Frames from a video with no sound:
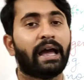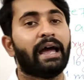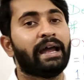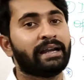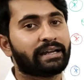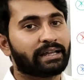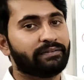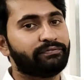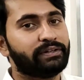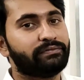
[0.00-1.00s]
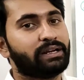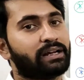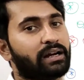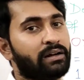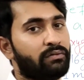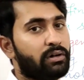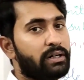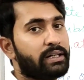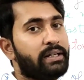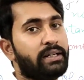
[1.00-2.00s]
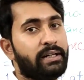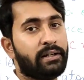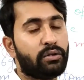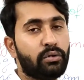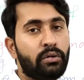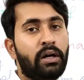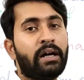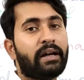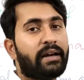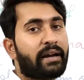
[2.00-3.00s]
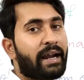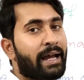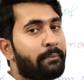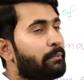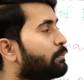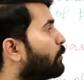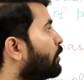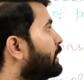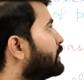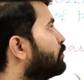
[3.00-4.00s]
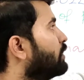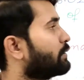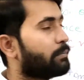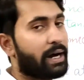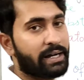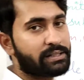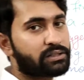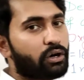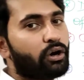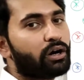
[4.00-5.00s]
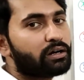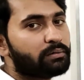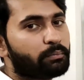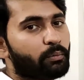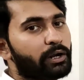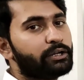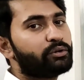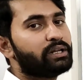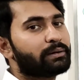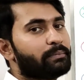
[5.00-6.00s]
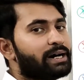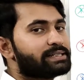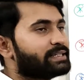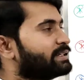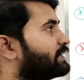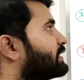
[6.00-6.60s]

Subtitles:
and if we will convert it into gram molecular mass or molecular mass in